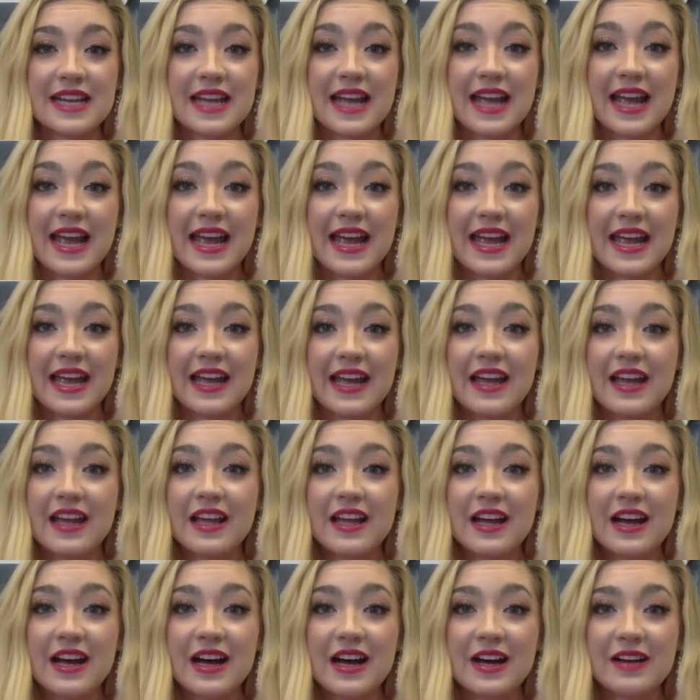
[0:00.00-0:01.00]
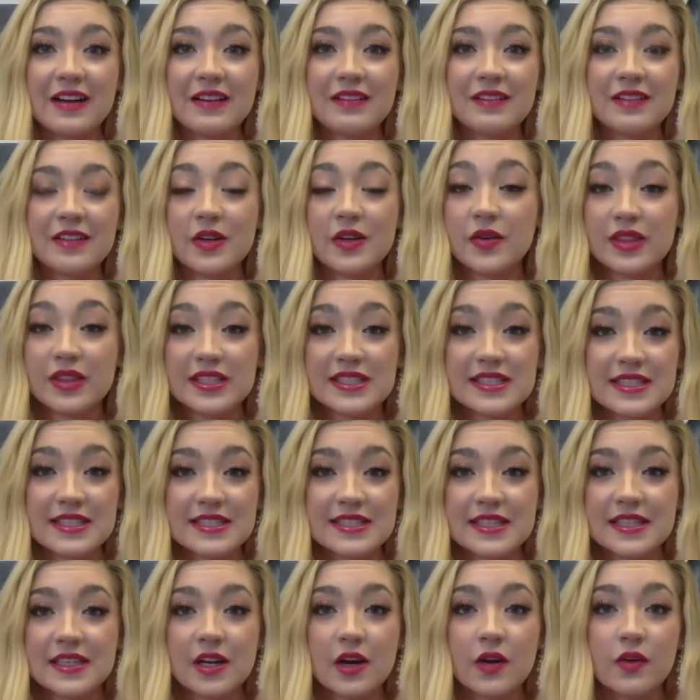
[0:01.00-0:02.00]
hey, uh, you know, this
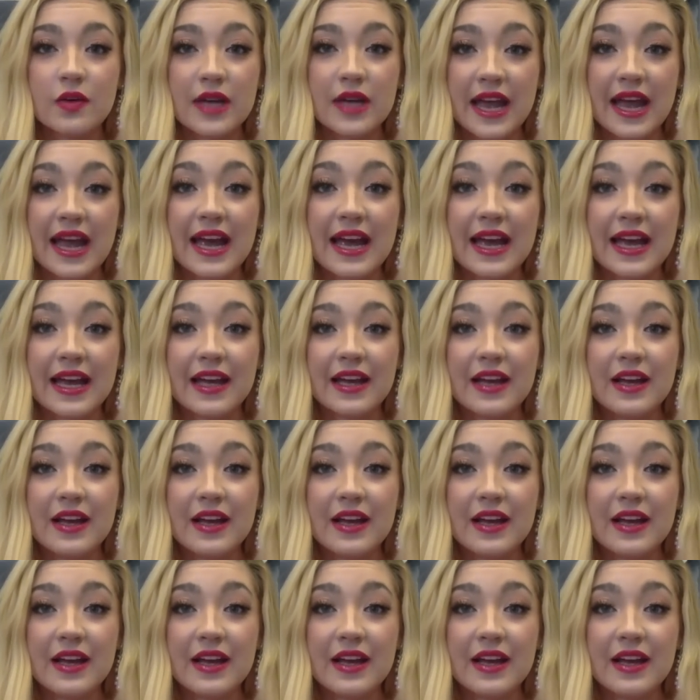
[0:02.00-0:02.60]
isn't okay.